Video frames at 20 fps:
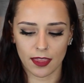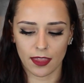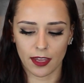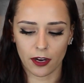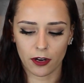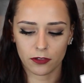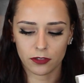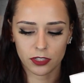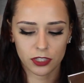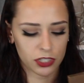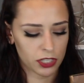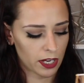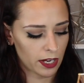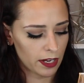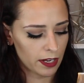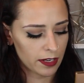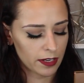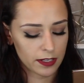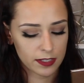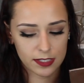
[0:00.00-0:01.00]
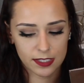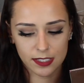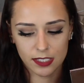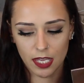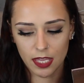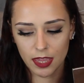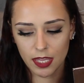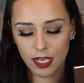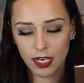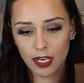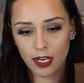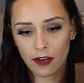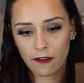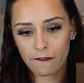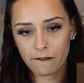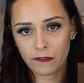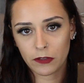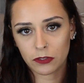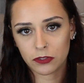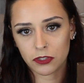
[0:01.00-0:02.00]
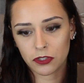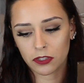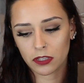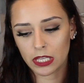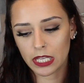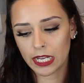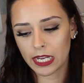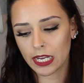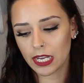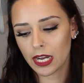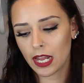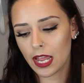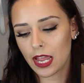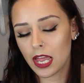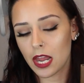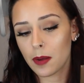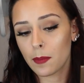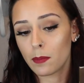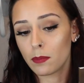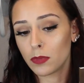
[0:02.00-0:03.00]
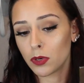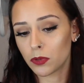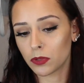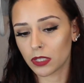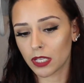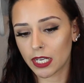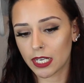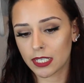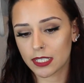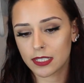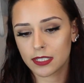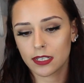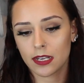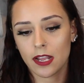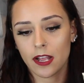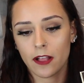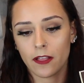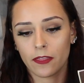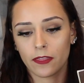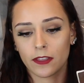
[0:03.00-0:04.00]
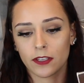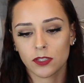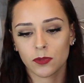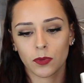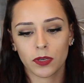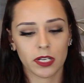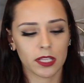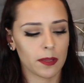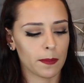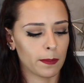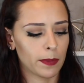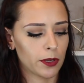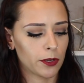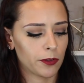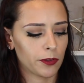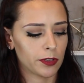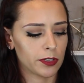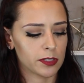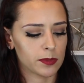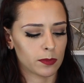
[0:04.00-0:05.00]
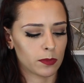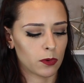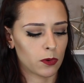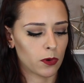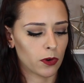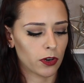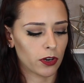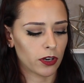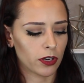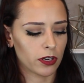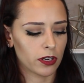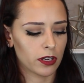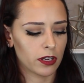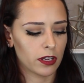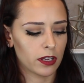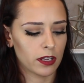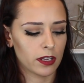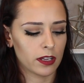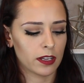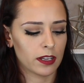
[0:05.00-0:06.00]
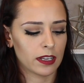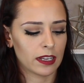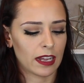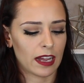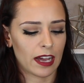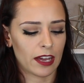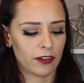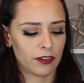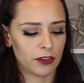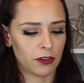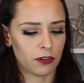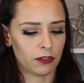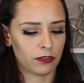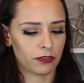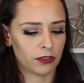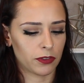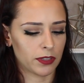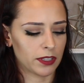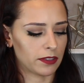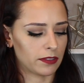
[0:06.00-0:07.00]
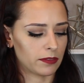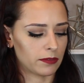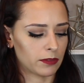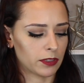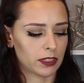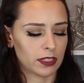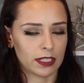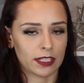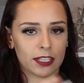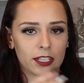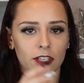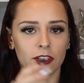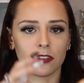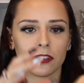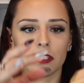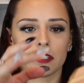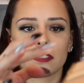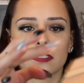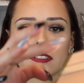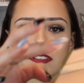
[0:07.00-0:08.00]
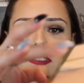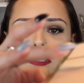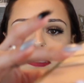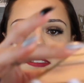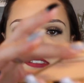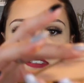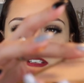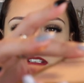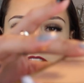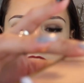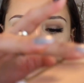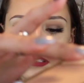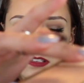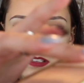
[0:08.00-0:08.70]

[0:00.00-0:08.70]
They are the shade Sunlight, Filtered Light, and Moonlight. This one in the middle is more, I don't know if you can really hear it. Let's see.